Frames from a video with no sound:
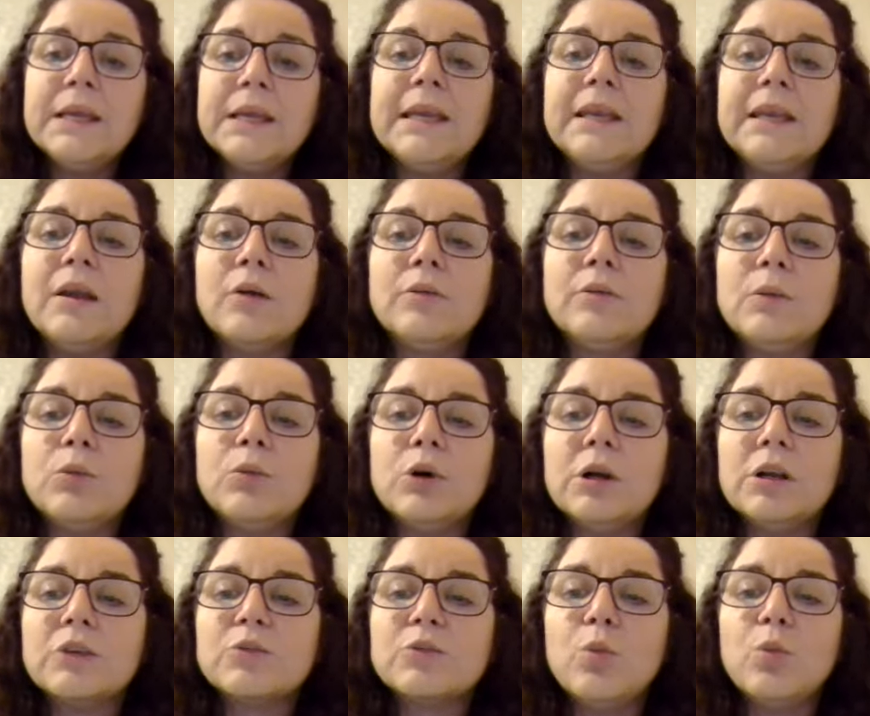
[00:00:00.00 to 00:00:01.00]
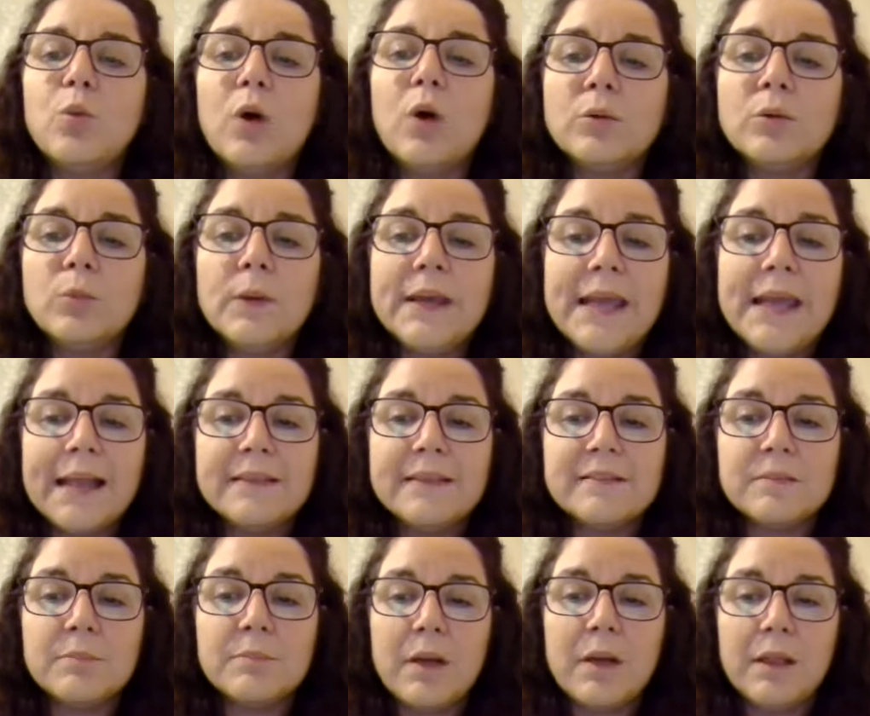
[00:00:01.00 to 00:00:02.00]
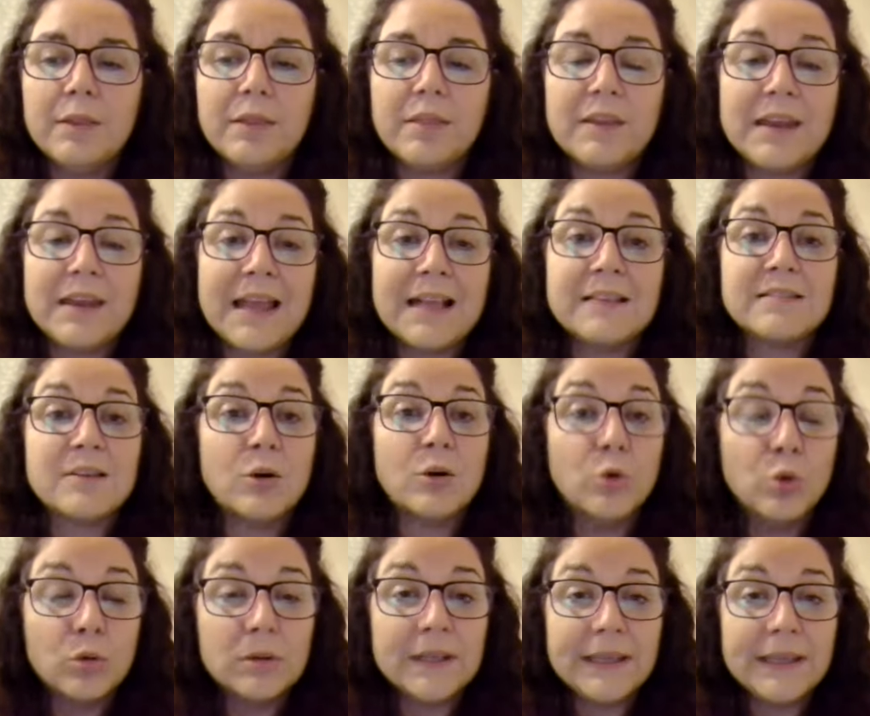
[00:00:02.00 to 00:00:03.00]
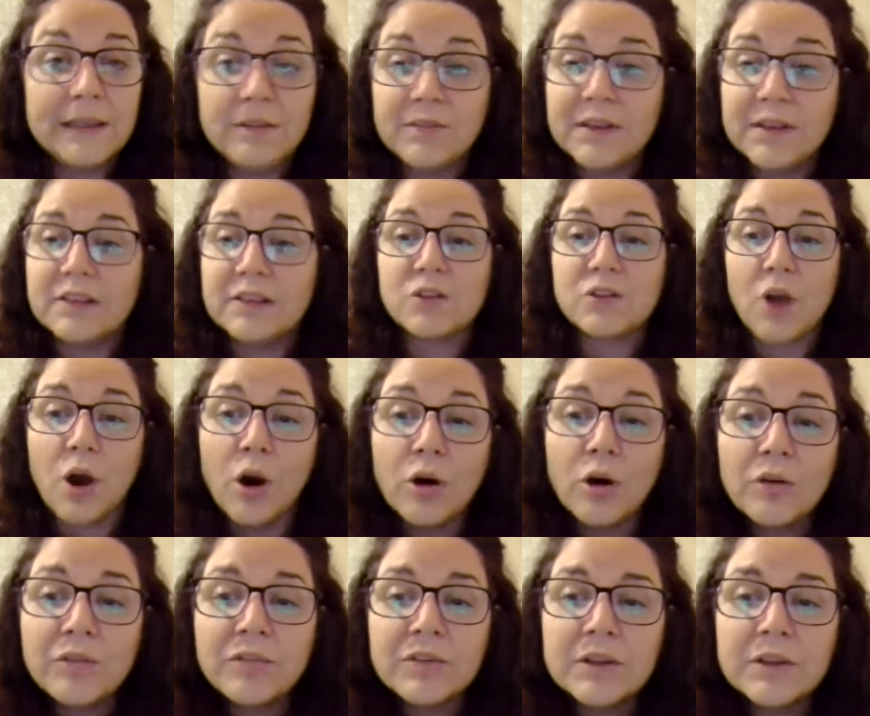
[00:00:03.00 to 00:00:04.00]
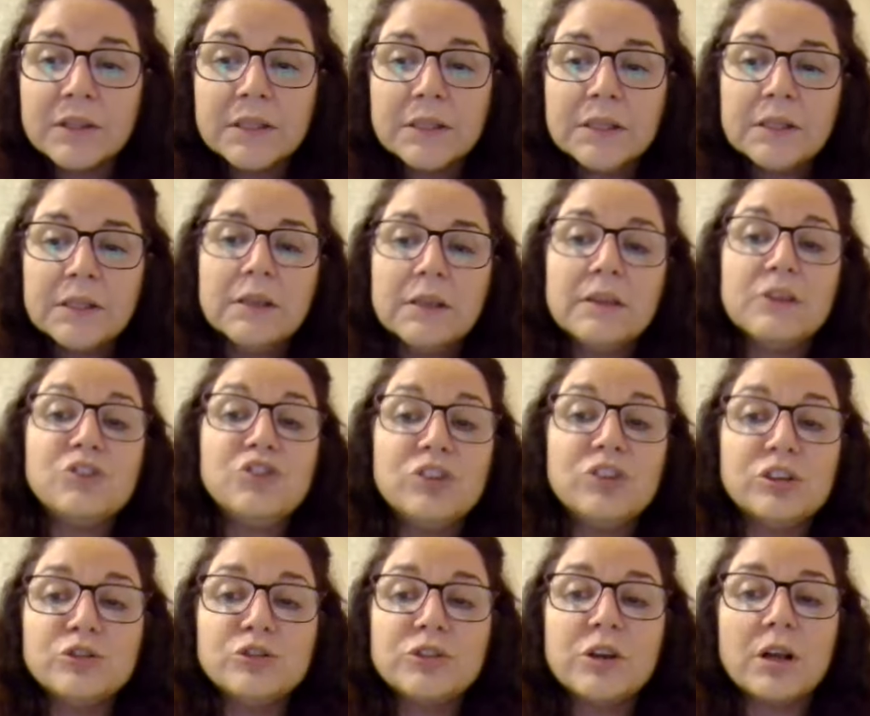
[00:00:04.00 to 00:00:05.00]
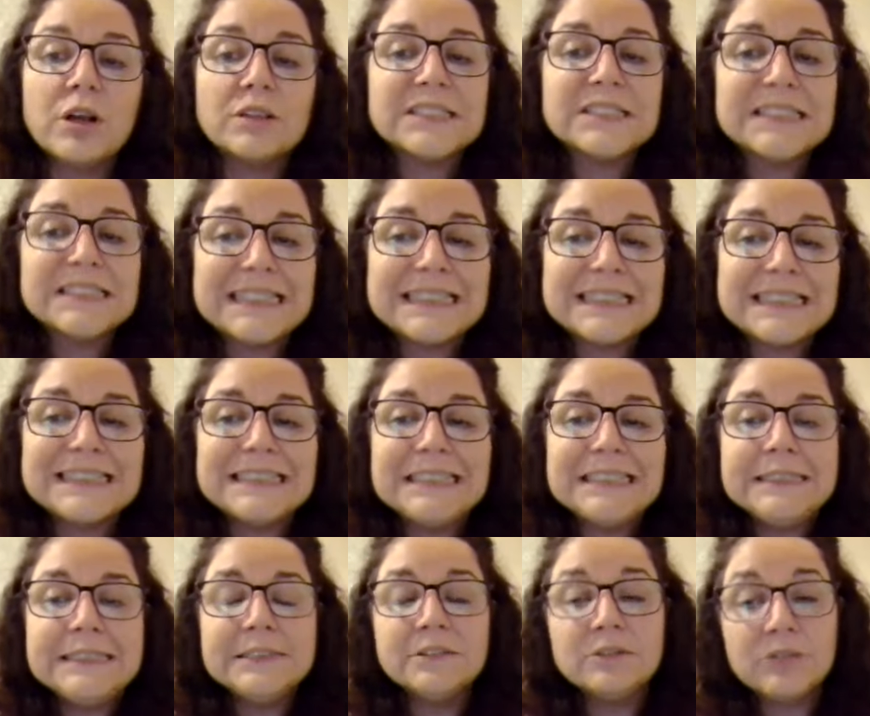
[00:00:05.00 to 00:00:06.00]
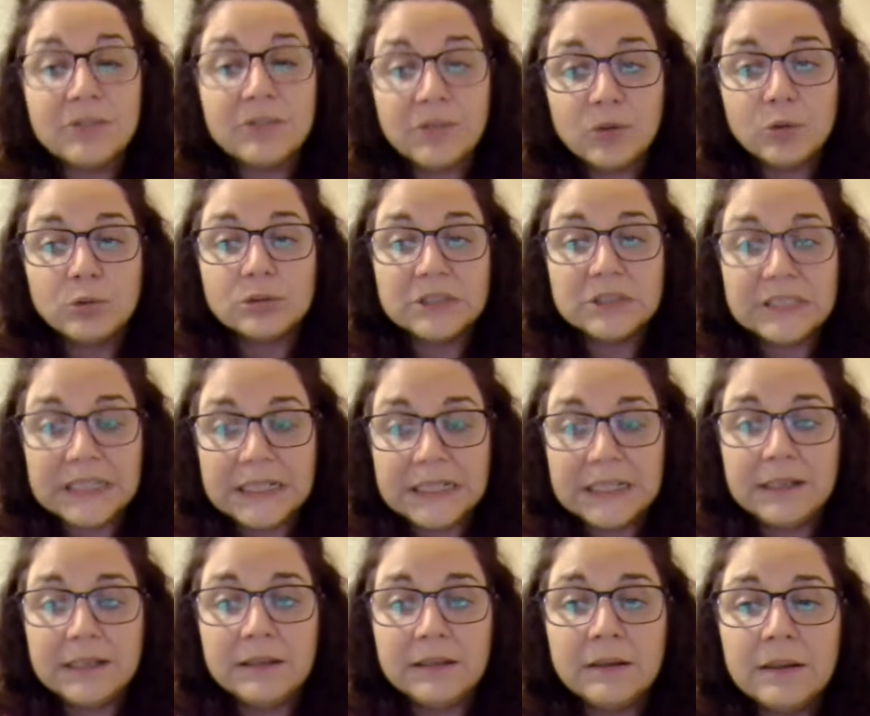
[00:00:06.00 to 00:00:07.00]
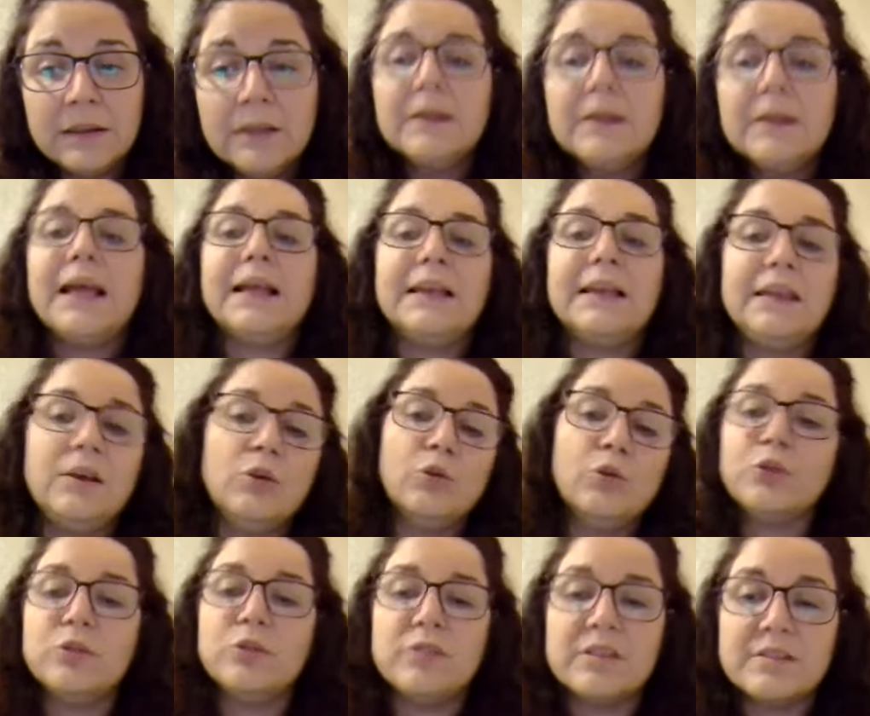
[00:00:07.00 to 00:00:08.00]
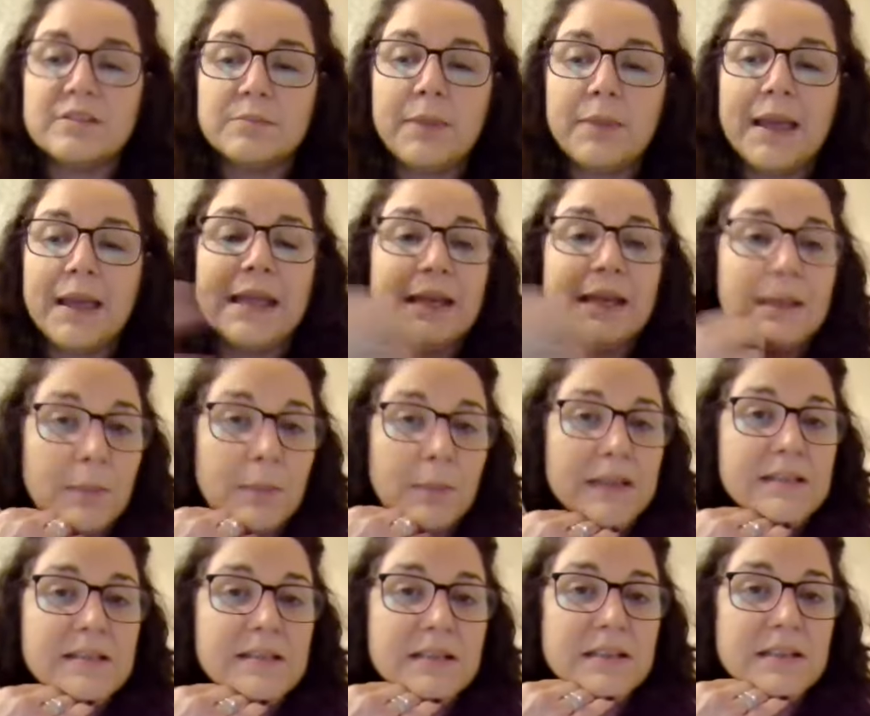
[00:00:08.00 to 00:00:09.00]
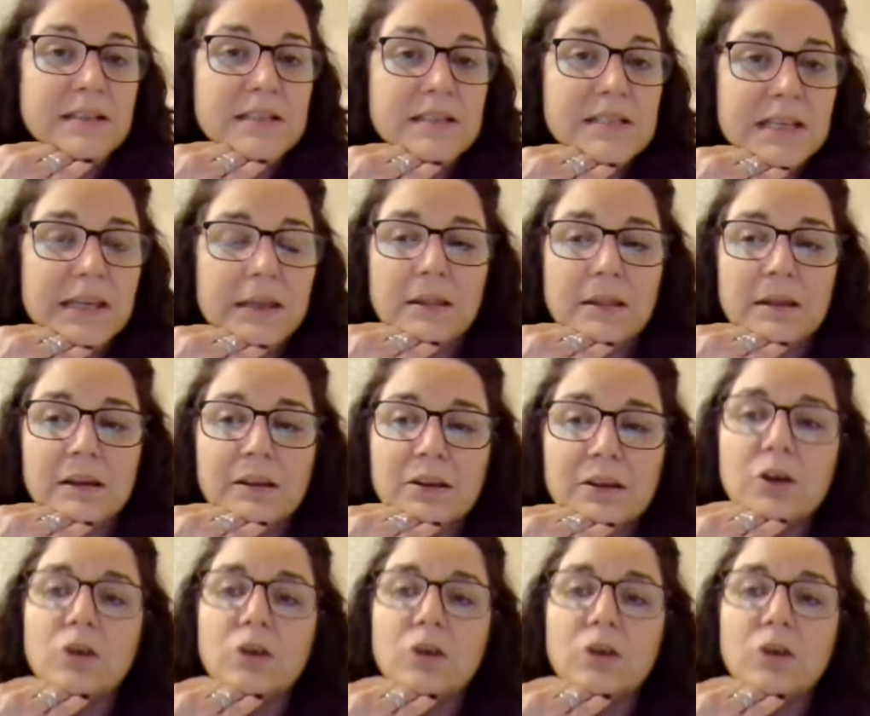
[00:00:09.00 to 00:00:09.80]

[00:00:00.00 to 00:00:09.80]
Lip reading: He only works 1 weekend a month and has all evenings off. The children are 16 and 14, and he also doesn't pay any maintenance either.